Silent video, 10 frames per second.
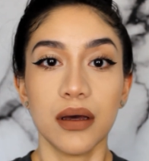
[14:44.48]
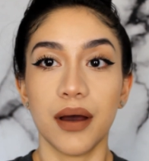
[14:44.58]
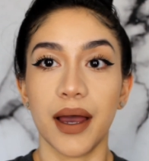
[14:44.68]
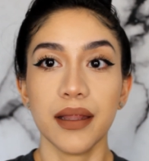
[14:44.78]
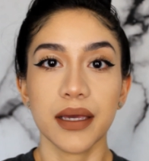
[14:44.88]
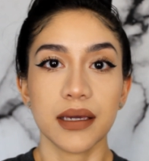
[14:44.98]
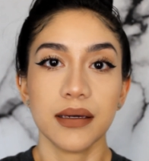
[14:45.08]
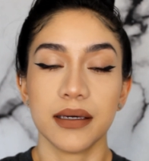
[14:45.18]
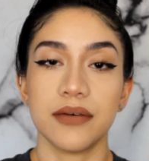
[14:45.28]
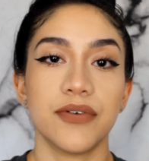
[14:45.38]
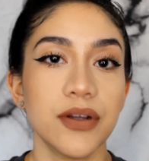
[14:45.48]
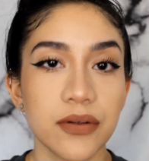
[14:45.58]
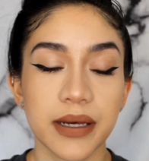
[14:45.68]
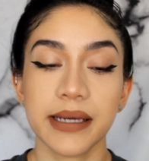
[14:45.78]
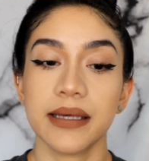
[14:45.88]
I like it. If you don't
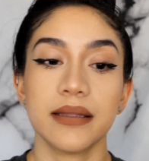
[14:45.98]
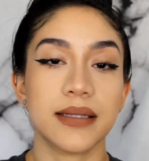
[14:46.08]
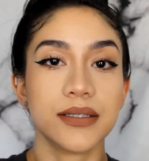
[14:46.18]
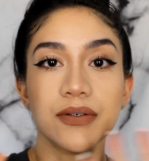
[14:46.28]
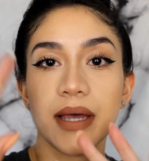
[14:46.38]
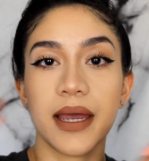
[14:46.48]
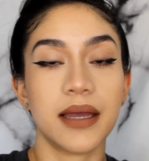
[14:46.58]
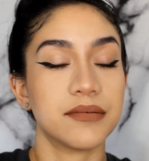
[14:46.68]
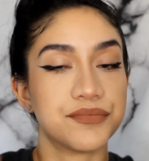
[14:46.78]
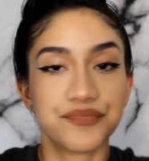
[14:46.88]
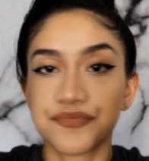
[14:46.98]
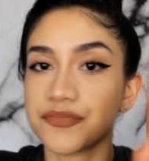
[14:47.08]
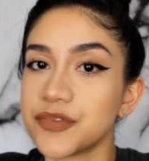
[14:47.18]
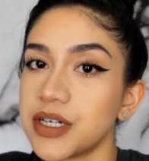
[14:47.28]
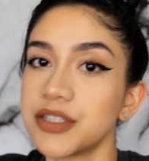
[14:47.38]
like it, that's okay.
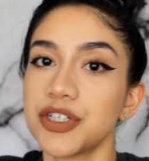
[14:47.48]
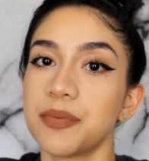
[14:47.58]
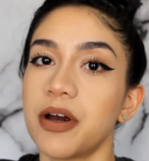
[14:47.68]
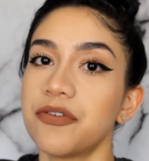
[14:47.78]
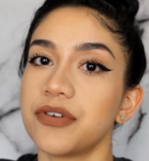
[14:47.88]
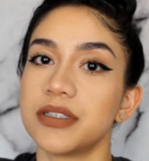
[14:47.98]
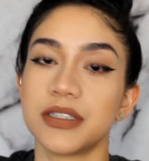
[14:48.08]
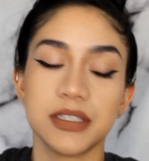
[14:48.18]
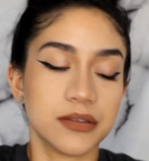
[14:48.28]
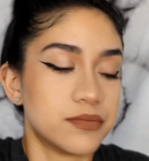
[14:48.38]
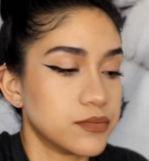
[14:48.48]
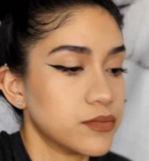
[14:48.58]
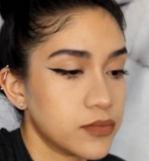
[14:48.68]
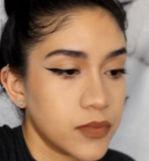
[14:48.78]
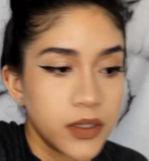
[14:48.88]
It's your preference.
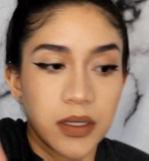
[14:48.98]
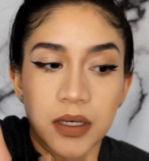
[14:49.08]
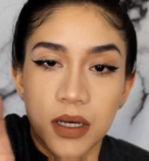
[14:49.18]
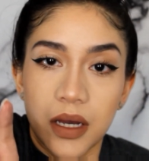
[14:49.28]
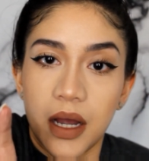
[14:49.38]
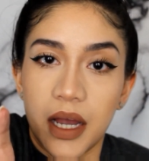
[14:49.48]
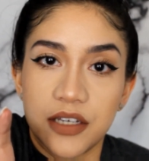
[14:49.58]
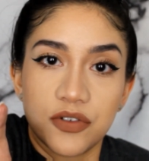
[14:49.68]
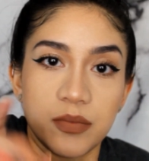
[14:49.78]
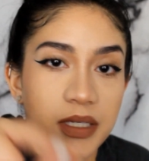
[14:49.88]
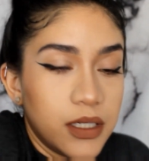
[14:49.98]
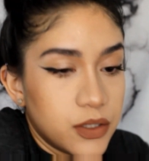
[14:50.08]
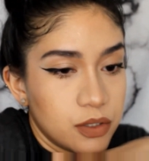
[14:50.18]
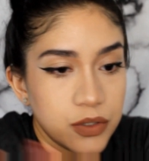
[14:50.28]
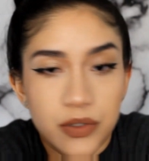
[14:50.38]
I do me.
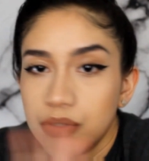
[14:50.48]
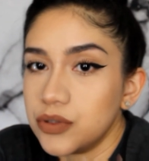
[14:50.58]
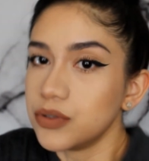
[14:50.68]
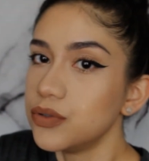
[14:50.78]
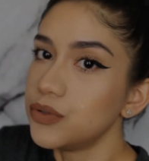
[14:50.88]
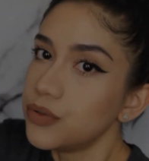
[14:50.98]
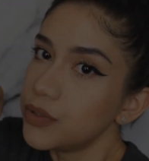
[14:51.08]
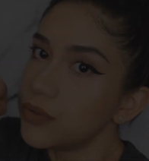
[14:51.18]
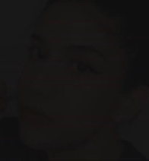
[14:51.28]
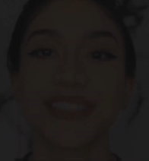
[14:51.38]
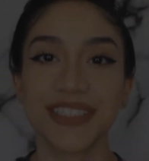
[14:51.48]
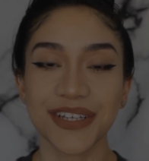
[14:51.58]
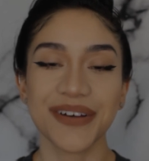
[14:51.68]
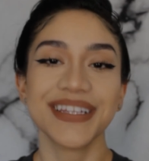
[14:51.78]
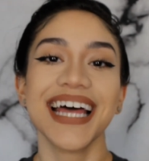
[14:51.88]
You do you.
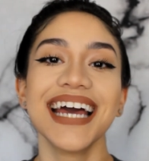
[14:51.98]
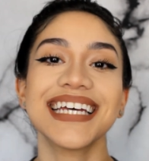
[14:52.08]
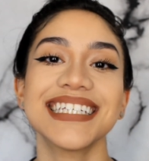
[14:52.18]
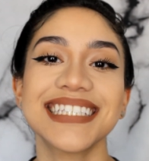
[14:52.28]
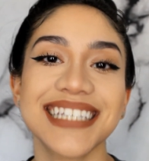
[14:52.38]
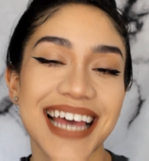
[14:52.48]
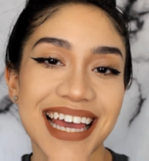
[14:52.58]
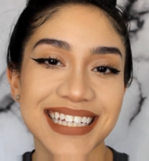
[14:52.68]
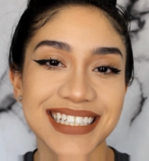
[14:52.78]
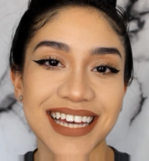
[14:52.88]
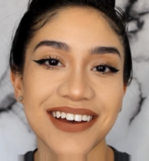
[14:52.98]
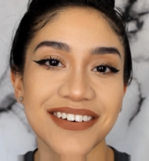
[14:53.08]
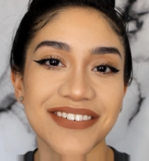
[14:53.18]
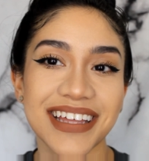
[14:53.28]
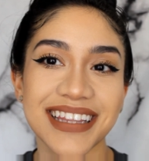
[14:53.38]
So that is the end
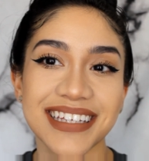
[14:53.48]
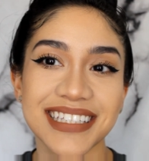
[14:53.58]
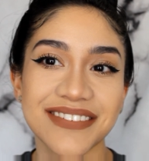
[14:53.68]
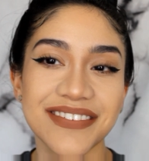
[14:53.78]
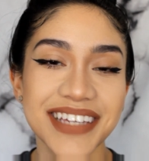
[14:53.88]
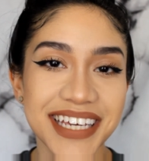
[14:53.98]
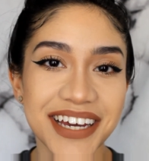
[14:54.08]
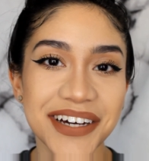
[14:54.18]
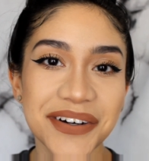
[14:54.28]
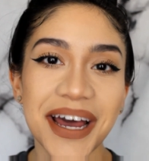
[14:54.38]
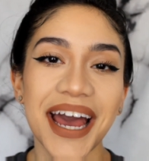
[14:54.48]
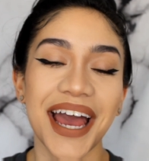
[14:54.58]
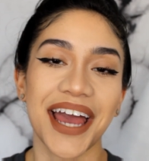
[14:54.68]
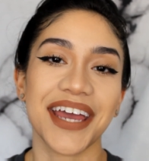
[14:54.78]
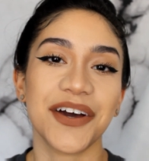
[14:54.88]
of this video.
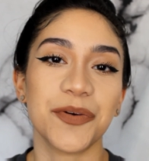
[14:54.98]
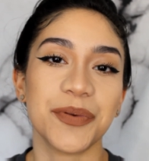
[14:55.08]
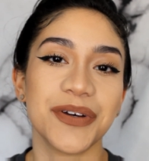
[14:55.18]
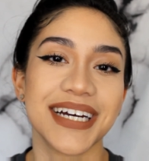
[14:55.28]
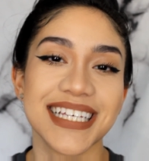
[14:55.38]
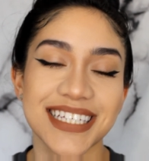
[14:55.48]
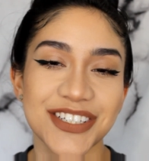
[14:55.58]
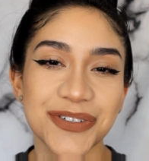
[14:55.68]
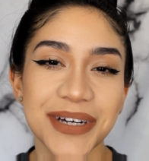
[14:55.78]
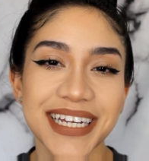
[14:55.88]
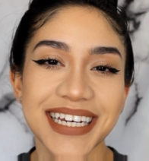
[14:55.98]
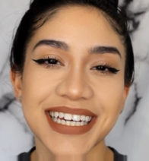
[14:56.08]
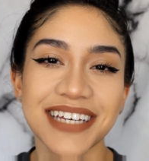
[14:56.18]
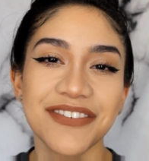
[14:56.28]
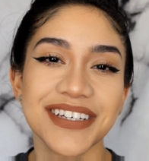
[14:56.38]
I hope you guys enjoyed it.
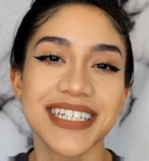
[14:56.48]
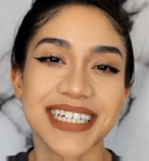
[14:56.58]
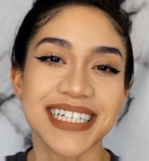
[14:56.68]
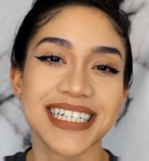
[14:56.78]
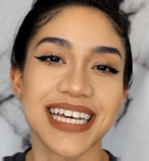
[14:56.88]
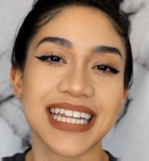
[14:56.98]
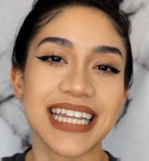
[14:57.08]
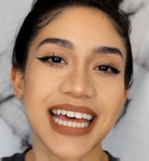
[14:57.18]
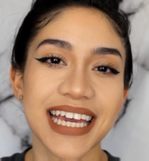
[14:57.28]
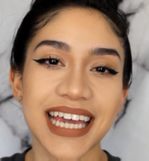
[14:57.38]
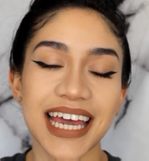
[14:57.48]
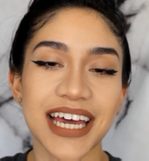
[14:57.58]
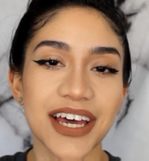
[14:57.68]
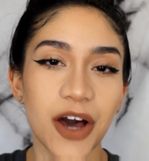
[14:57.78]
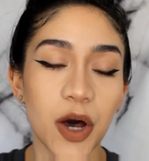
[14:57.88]
If you did, like and
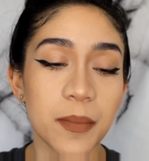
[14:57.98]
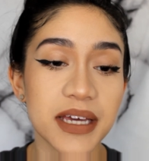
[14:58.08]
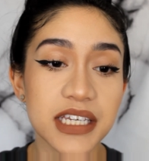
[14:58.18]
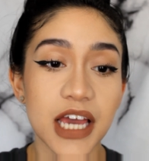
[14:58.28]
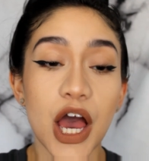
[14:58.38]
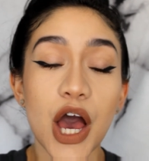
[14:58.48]
comment.